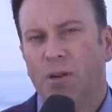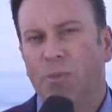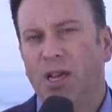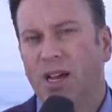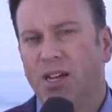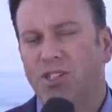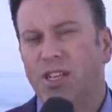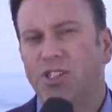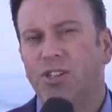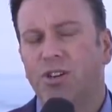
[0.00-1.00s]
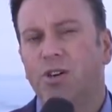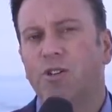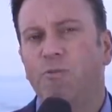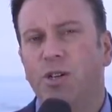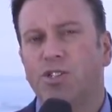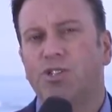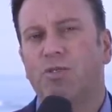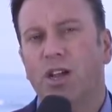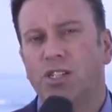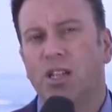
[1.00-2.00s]
because next year could have been a
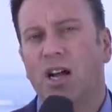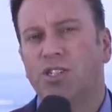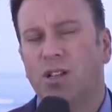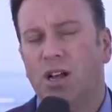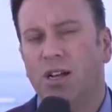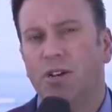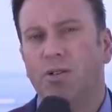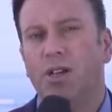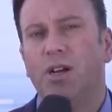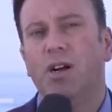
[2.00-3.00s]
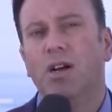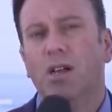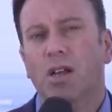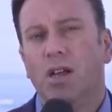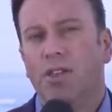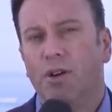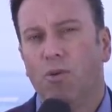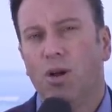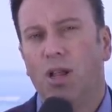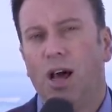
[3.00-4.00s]
strike slash lockout year, there
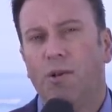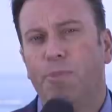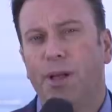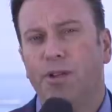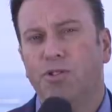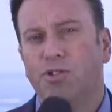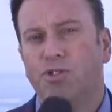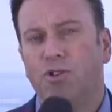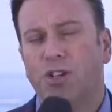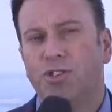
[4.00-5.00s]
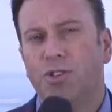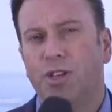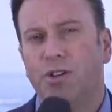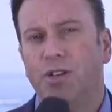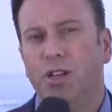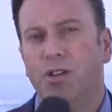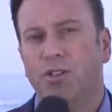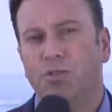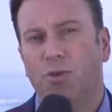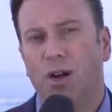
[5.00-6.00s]
were a lot of players who structured their
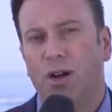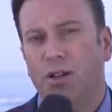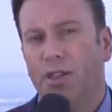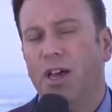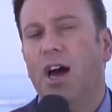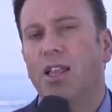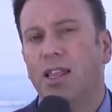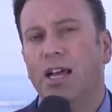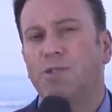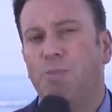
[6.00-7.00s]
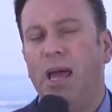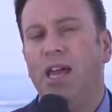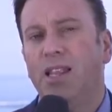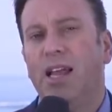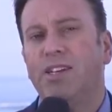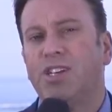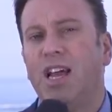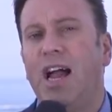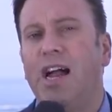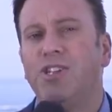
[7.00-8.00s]
deals where they got less, paid less
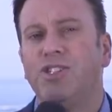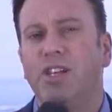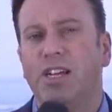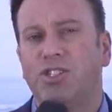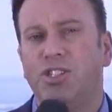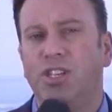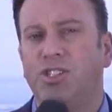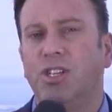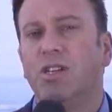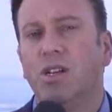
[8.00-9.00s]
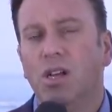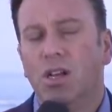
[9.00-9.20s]
cash next season.